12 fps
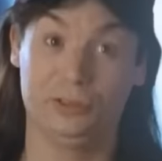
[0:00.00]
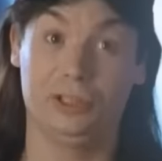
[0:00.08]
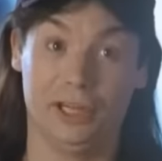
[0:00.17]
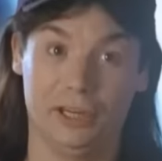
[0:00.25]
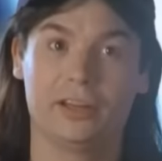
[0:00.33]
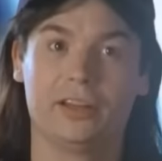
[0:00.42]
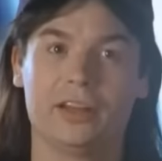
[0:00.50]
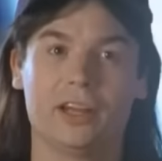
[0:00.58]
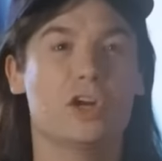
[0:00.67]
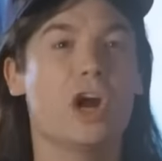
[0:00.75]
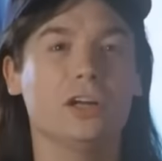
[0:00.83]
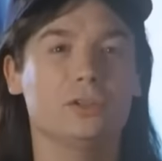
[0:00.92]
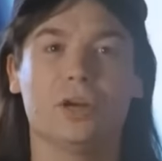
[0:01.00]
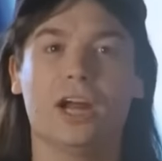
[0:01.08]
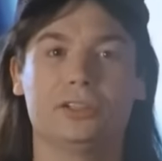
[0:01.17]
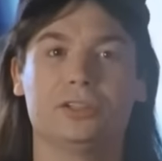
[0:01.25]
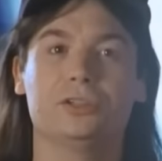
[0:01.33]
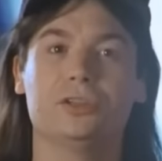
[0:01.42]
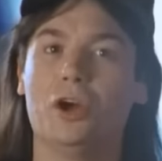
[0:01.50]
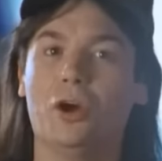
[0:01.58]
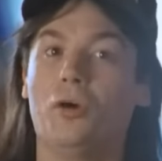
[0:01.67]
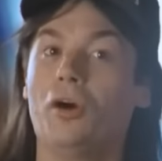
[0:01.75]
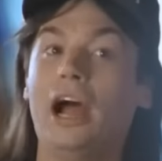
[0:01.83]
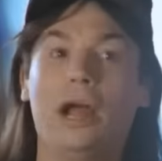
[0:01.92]
making us believe that we
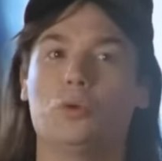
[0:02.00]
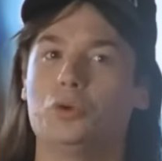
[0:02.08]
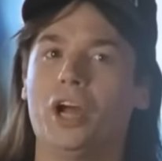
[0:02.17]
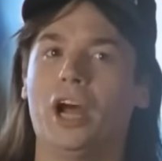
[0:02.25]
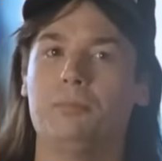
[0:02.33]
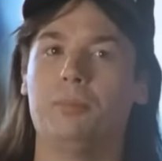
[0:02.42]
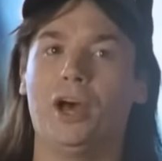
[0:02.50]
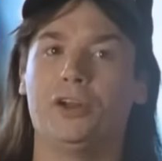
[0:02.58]
need to have X